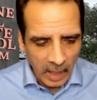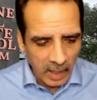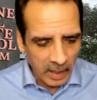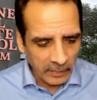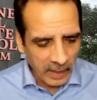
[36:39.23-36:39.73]

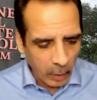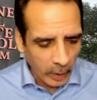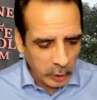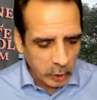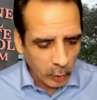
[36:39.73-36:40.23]
Not
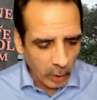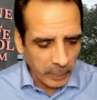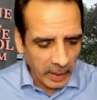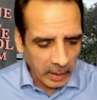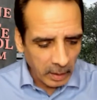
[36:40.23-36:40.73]
quite sure,
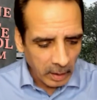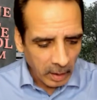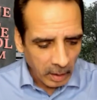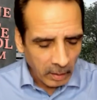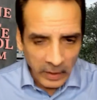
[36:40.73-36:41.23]
but
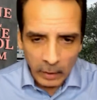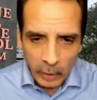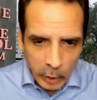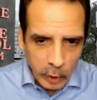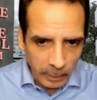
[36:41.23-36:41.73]
there
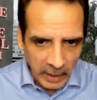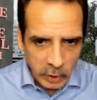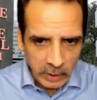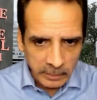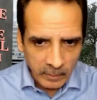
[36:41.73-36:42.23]
goes your
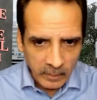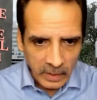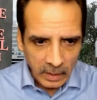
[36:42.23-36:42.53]
pension.